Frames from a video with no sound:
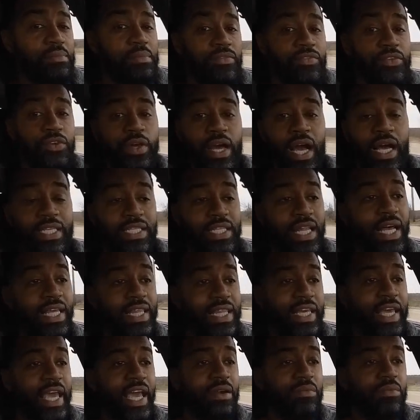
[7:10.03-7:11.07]
If you guys
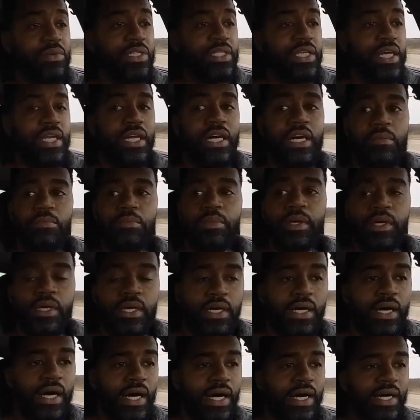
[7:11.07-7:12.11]
like the camera setup,
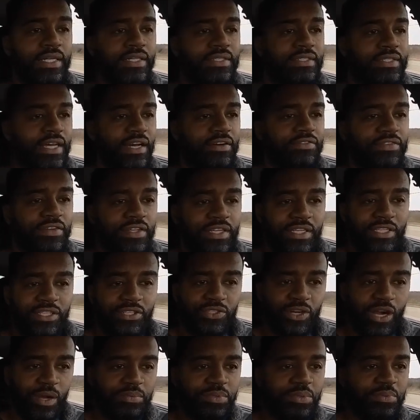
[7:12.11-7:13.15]

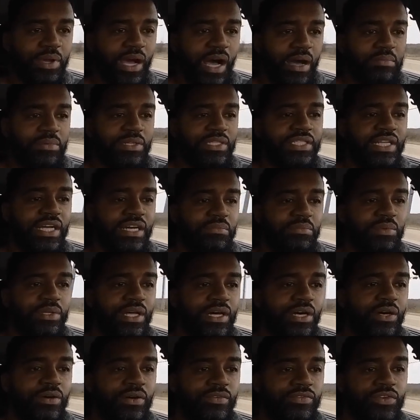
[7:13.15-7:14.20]
definitely drop some comments down
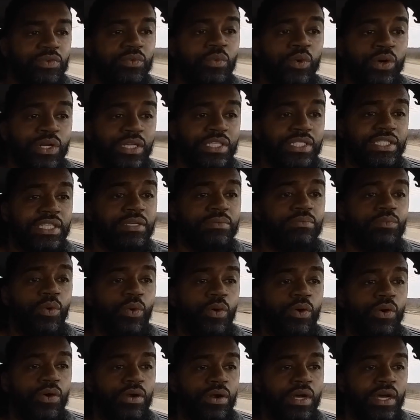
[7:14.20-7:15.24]
below. If you want to see
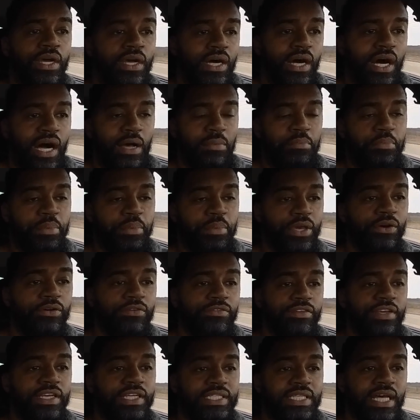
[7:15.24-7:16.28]
more
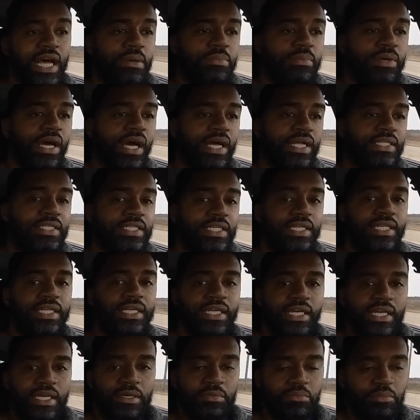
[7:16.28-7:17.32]
POV type
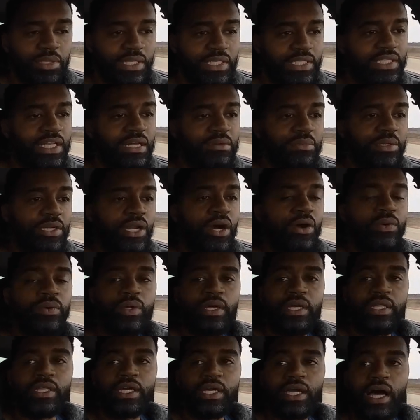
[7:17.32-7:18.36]
content, please let me know
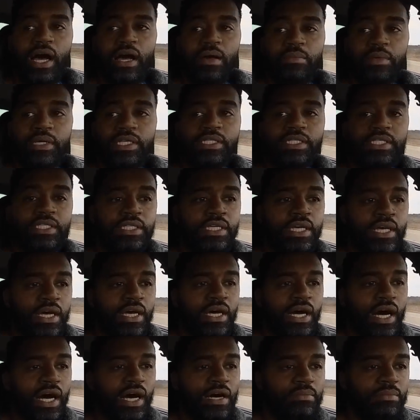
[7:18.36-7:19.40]
in the comments.
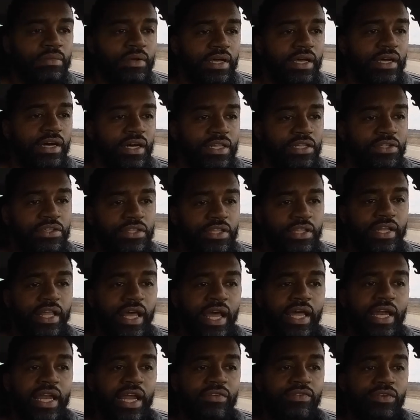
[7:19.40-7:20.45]
Other than
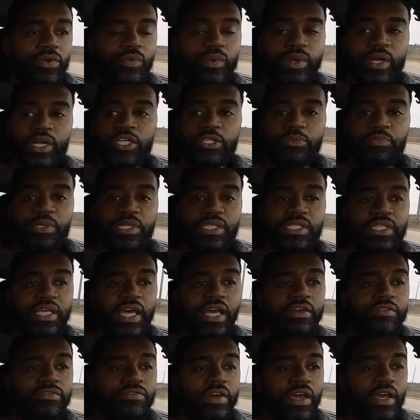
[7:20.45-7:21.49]
that, everyone else be
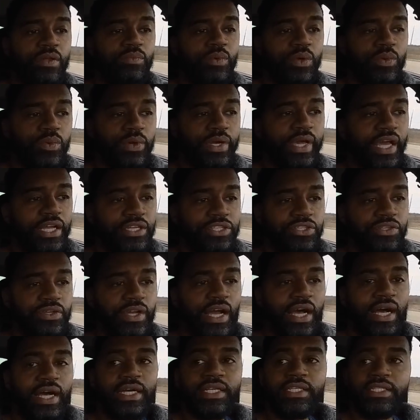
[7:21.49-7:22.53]
safe, and we will catch you
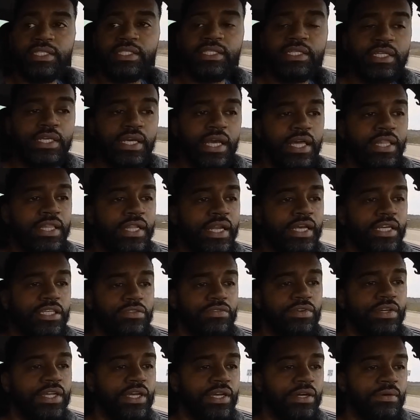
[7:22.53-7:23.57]
guys in the next
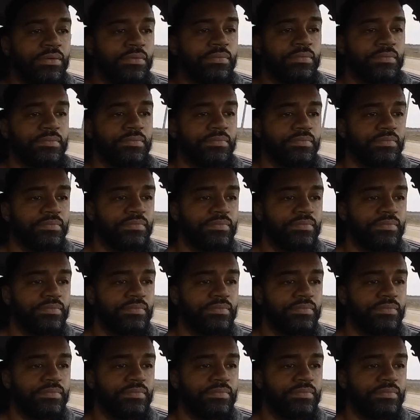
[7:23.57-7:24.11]
video.